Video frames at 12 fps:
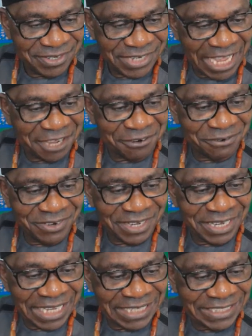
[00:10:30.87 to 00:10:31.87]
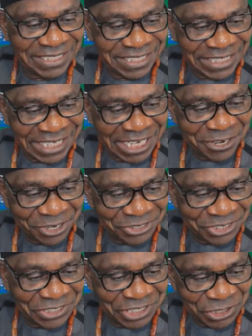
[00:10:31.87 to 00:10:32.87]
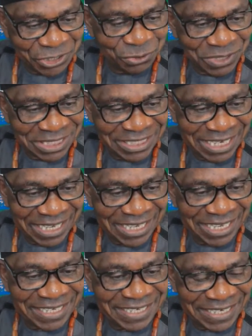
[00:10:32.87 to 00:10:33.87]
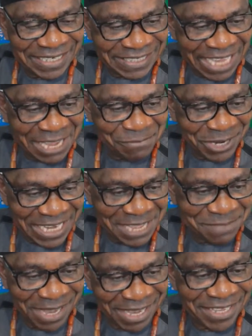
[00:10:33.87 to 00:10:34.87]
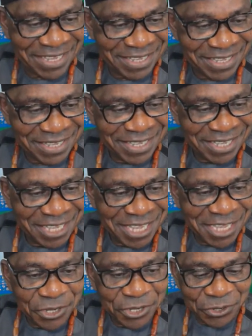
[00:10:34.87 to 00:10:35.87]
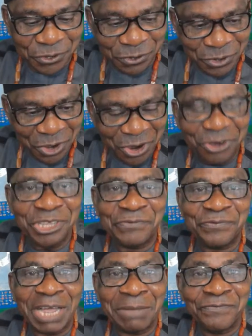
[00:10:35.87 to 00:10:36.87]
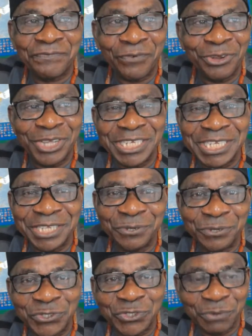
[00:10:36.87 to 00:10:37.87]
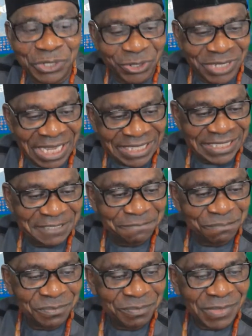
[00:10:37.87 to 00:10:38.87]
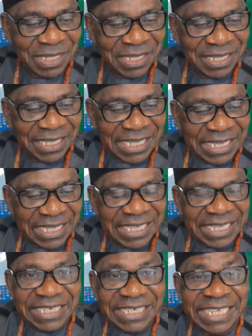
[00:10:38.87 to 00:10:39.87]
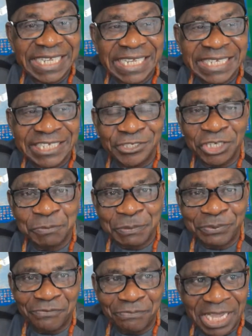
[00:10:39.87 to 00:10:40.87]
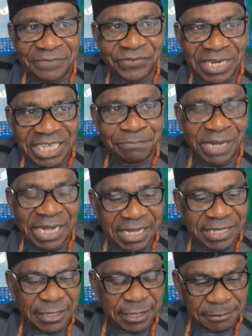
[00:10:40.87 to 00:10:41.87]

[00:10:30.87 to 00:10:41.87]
Now, let's deal on this issue with Simon Ekpa. You know, if you have been following the news, you will know that the indigenous people of Biafra, led by